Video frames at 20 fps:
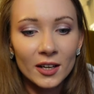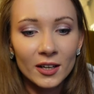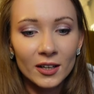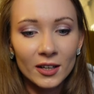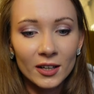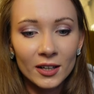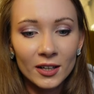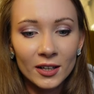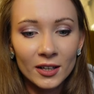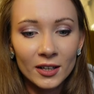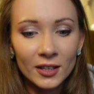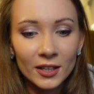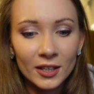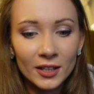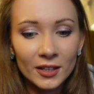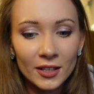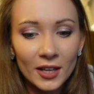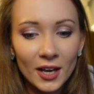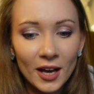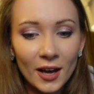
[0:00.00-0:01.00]
uh,
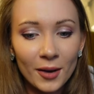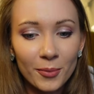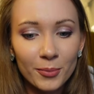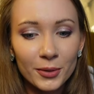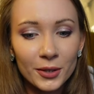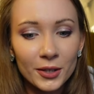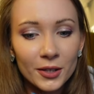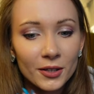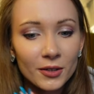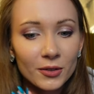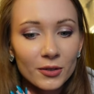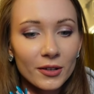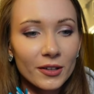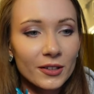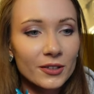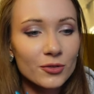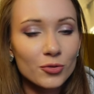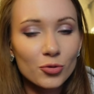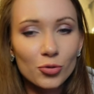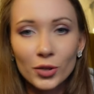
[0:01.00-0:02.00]
in the Abbey
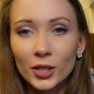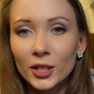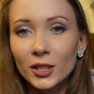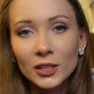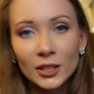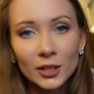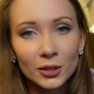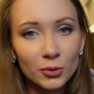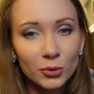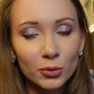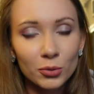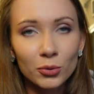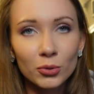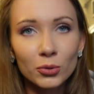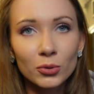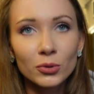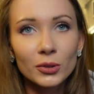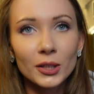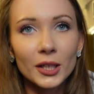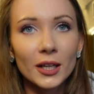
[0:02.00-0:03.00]
is really
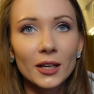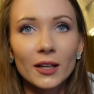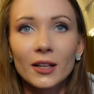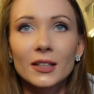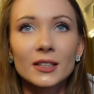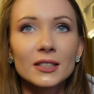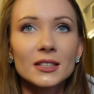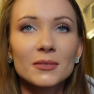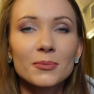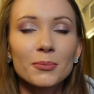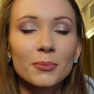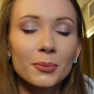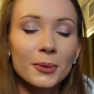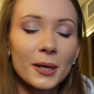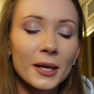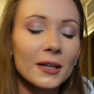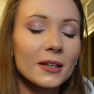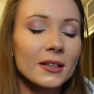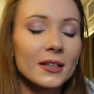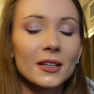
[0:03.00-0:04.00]
cool. It is
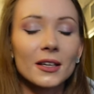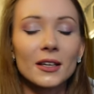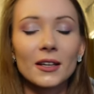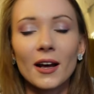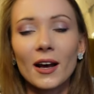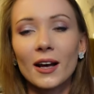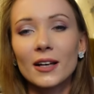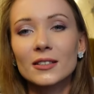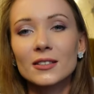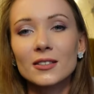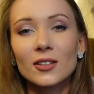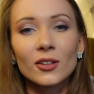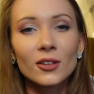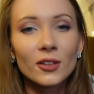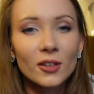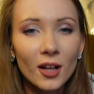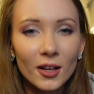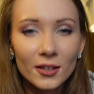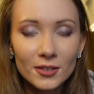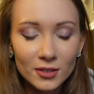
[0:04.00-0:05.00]
big, it has
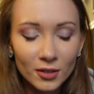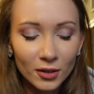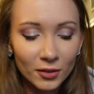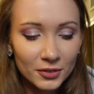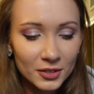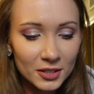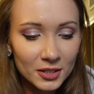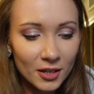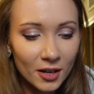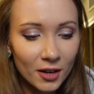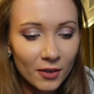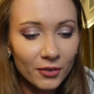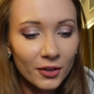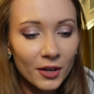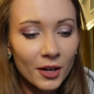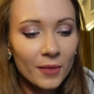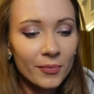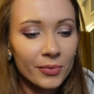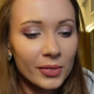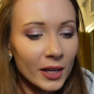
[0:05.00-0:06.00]
lots of stuff
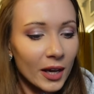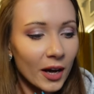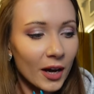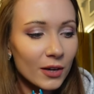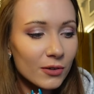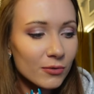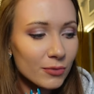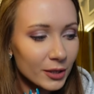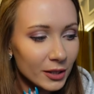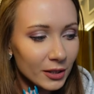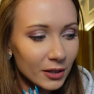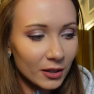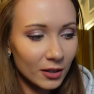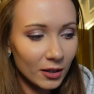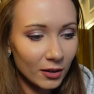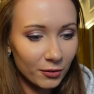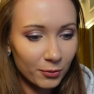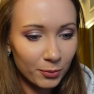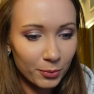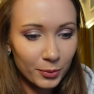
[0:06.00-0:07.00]
I really
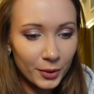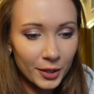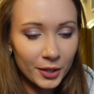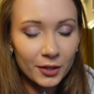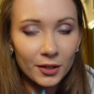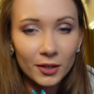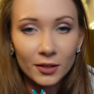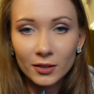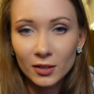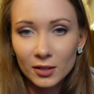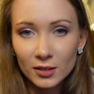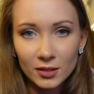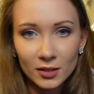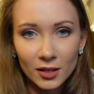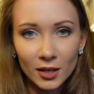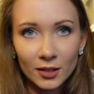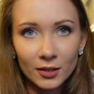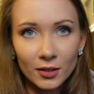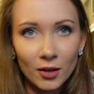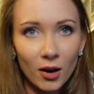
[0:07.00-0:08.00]
love bringing this
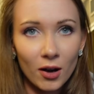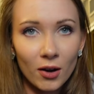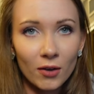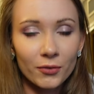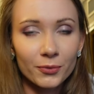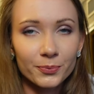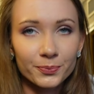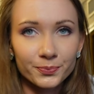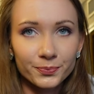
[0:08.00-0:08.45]
kind of